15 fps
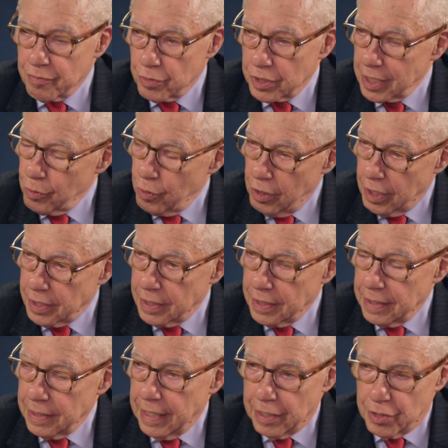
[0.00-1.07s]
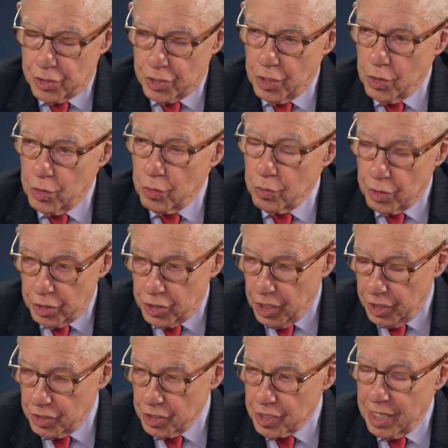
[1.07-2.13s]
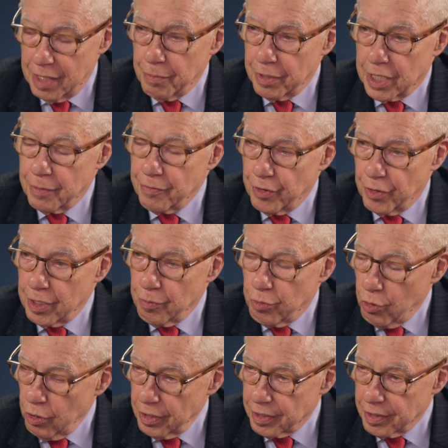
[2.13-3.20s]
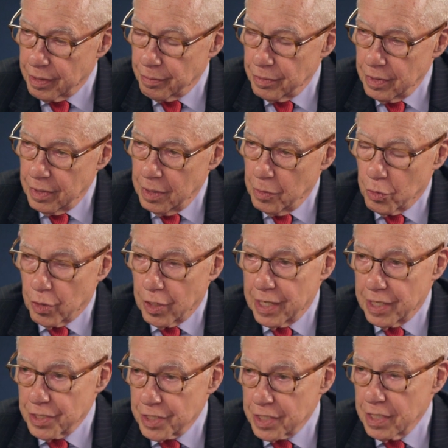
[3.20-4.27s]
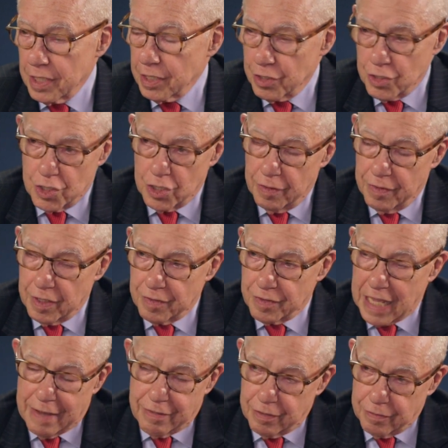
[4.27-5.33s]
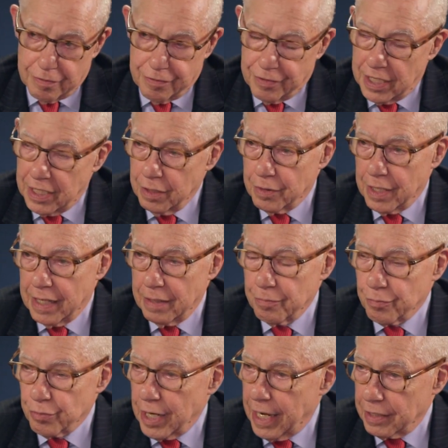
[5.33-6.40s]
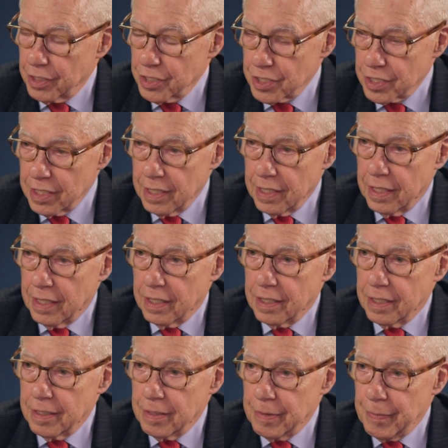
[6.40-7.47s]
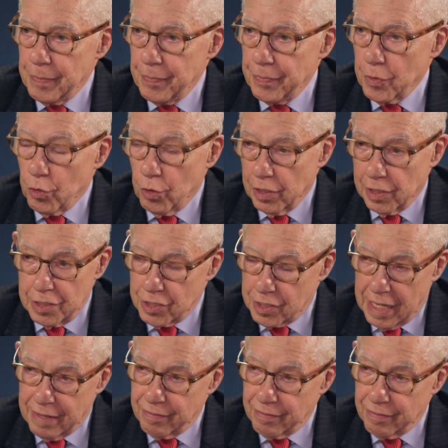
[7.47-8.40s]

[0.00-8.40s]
give them what they want. And so the judges then become very important to them. Whereas conservatives haven't followed that practice, um, or at least